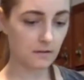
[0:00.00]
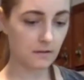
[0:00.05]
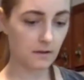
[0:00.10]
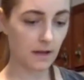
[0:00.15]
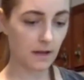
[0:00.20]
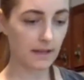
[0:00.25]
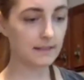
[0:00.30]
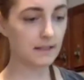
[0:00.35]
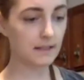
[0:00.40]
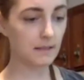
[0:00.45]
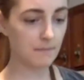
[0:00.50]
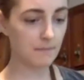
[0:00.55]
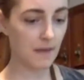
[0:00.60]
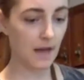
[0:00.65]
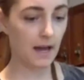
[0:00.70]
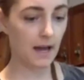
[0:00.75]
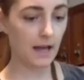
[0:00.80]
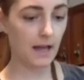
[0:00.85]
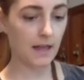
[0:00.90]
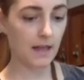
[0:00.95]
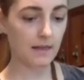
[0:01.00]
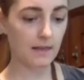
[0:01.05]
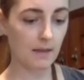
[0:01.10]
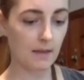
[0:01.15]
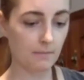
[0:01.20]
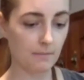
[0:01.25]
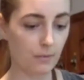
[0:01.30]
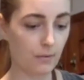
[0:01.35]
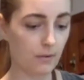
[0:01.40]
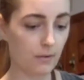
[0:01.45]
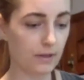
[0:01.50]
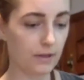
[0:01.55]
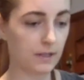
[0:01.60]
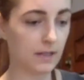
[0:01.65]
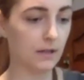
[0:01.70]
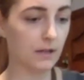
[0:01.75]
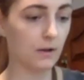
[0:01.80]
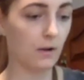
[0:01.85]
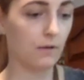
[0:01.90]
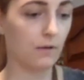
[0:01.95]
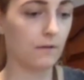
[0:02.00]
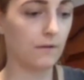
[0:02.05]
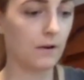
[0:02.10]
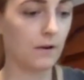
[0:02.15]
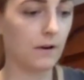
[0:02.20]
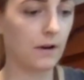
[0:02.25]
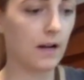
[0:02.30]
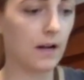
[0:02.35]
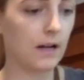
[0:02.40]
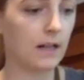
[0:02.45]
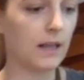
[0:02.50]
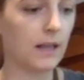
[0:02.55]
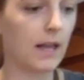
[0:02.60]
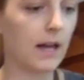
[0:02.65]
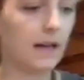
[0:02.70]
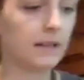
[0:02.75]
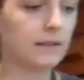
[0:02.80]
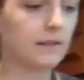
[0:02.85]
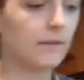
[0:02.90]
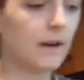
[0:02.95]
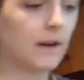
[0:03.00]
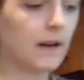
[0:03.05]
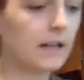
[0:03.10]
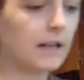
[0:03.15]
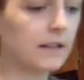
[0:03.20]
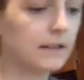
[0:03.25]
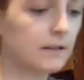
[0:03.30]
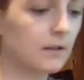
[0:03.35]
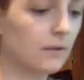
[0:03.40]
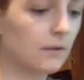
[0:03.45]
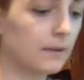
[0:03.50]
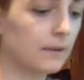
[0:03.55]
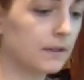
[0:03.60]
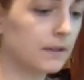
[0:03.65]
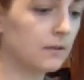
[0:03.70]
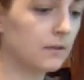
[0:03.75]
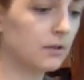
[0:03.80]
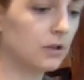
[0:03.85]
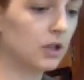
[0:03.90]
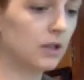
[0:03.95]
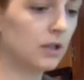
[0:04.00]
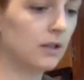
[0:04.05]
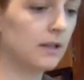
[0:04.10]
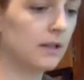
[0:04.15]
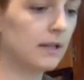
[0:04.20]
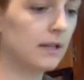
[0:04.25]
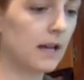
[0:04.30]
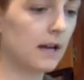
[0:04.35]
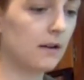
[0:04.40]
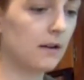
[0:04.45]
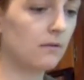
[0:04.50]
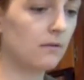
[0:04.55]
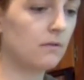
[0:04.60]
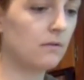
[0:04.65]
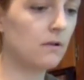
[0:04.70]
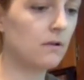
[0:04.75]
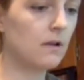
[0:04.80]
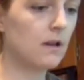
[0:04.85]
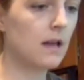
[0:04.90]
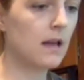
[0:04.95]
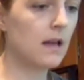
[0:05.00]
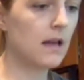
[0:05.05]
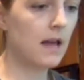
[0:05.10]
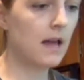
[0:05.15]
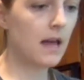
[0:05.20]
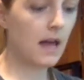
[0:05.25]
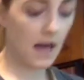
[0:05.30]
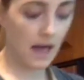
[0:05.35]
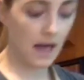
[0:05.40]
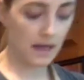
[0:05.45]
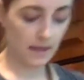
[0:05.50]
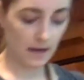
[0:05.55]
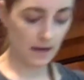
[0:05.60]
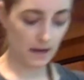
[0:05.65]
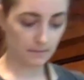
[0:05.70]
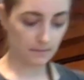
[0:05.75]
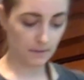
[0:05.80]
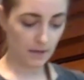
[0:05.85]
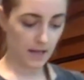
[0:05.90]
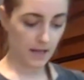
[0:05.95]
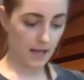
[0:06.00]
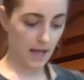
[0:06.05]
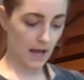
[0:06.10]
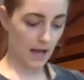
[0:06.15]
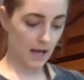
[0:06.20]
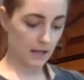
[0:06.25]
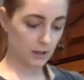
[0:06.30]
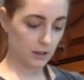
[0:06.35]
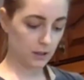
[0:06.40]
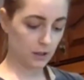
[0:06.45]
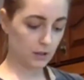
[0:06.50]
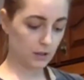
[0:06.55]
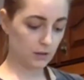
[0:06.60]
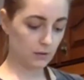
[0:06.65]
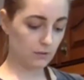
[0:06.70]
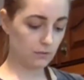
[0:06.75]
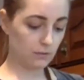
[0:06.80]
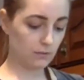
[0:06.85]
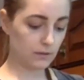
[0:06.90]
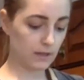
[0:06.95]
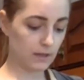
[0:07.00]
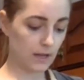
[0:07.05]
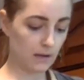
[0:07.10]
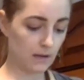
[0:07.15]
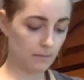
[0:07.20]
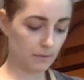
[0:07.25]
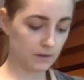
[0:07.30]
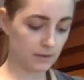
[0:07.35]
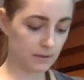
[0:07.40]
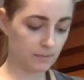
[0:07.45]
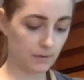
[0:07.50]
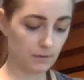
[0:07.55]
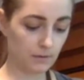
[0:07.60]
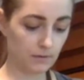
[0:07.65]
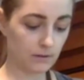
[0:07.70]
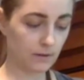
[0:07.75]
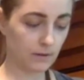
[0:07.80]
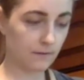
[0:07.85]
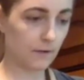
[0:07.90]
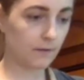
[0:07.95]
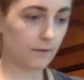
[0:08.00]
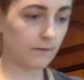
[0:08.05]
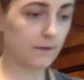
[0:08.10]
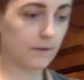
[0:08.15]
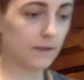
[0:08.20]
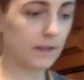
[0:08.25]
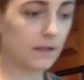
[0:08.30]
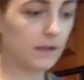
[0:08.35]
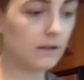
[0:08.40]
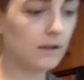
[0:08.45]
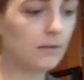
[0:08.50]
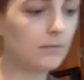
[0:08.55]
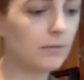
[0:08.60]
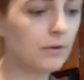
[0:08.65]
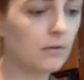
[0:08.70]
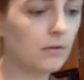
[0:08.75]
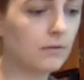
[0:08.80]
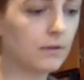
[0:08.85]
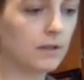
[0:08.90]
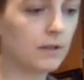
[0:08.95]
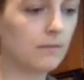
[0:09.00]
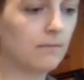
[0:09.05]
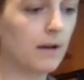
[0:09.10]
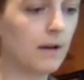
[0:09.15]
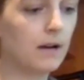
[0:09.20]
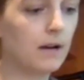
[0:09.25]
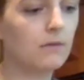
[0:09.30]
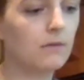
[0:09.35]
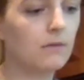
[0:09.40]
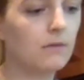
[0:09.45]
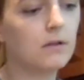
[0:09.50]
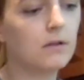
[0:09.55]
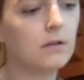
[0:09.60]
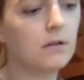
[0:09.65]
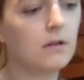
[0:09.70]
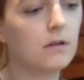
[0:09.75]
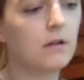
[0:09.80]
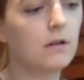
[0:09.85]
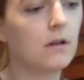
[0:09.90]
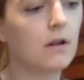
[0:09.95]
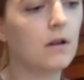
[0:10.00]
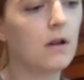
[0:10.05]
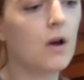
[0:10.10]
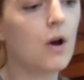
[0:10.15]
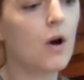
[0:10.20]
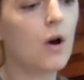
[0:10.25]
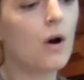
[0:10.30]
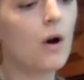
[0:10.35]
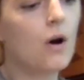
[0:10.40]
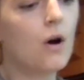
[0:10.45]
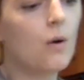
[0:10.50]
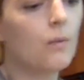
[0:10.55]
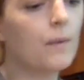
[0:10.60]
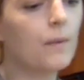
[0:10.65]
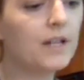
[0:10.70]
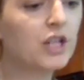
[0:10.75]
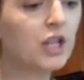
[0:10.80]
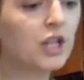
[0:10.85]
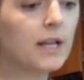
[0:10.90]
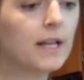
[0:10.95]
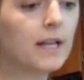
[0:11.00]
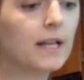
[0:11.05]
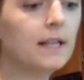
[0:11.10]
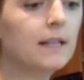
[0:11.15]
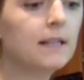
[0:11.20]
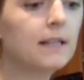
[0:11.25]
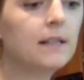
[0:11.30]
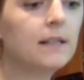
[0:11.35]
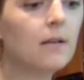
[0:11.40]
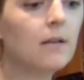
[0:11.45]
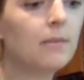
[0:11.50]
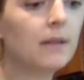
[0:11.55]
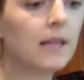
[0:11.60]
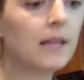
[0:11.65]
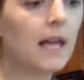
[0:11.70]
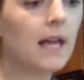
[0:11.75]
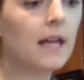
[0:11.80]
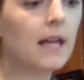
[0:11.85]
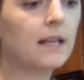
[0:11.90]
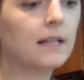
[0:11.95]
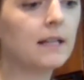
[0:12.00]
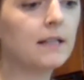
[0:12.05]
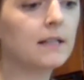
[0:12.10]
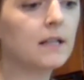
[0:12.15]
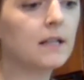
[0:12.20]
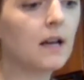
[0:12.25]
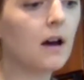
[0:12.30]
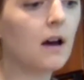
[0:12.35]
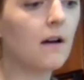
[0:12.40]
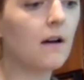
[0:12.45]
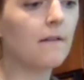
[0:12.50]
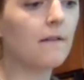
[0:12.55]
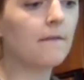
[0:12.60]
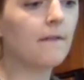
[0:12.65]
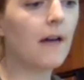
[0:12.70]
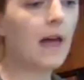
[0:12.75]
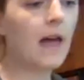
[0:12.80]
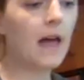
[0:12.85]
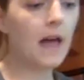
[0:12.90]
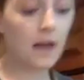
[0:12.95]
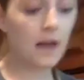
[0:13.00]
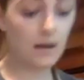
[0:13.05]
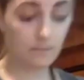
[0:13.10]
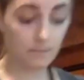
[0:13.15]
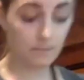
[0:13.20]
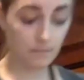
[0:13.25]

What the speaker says: steeped that and then poured it over a glass of ice. So it's chilling now. And then I'm gonna add 2 tablespoons of our vanilla protein powder, which is a blend of hemp,